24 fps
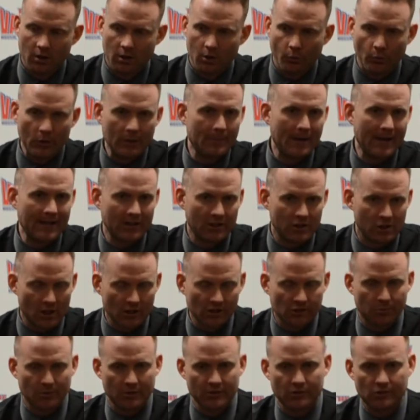we made
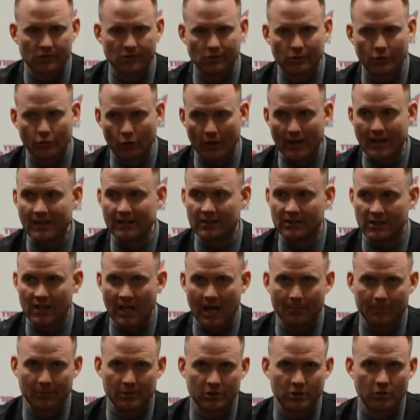adjustments, created the
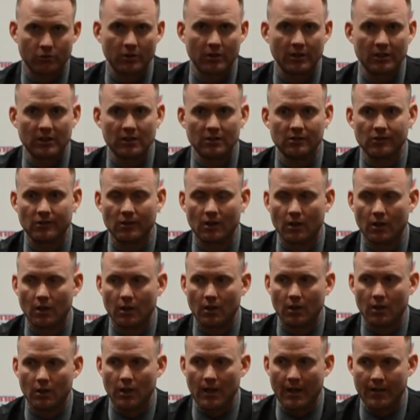opportunities,
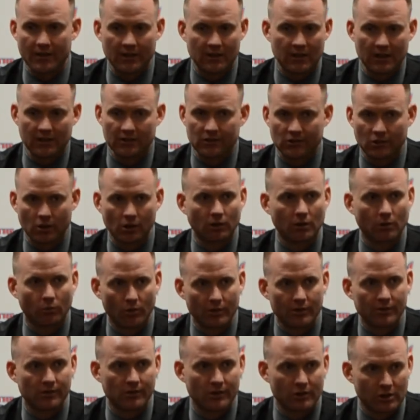and the kids took the
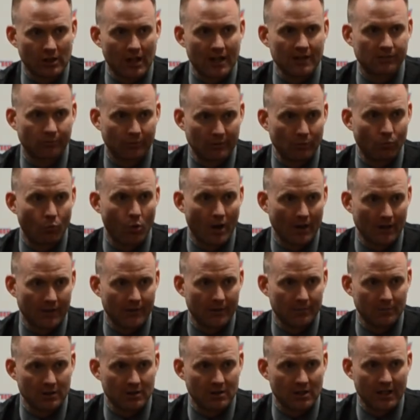ones, the shots we wanted
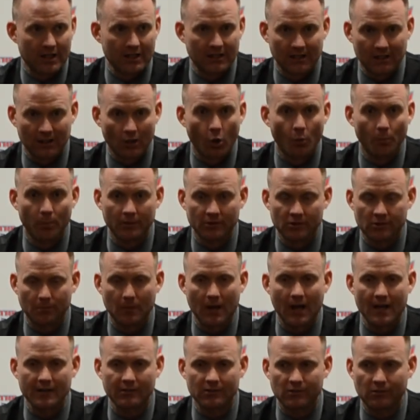them to take in open
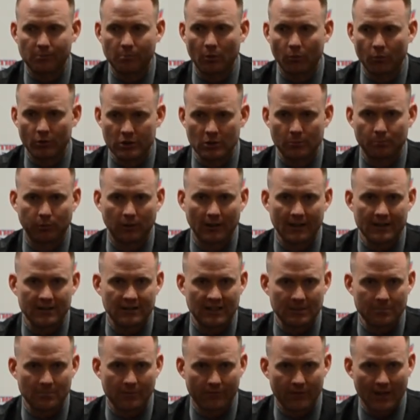spots. But when you play a
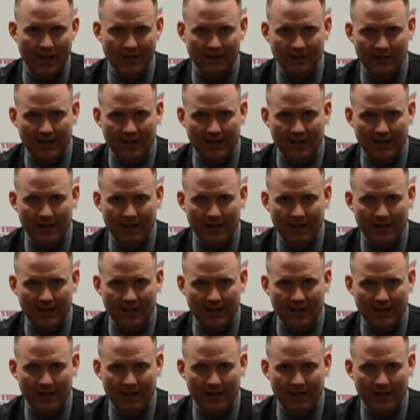team of that